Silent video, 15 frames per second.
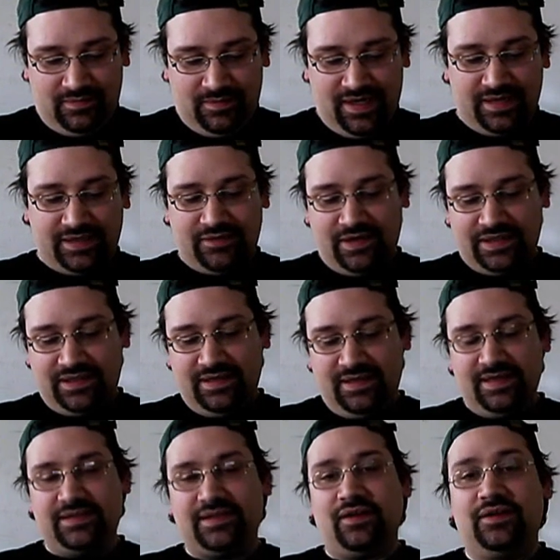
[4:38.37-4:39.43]
my next question
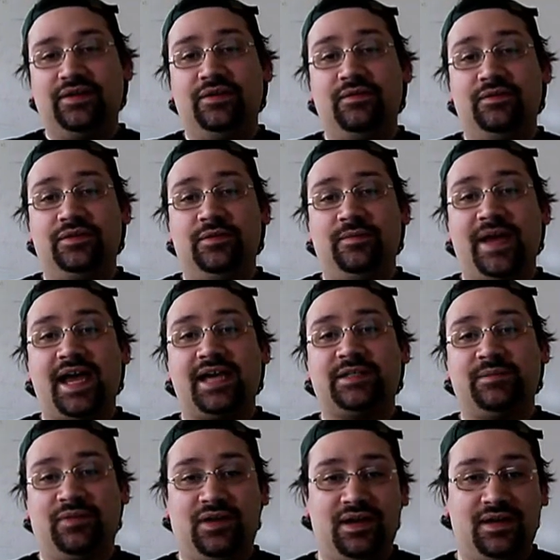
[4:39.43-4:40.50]
is, are you going to PAX
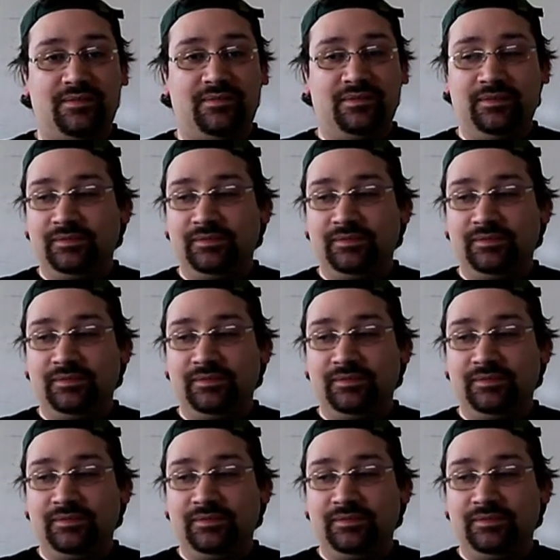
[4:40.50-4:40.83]
Prime?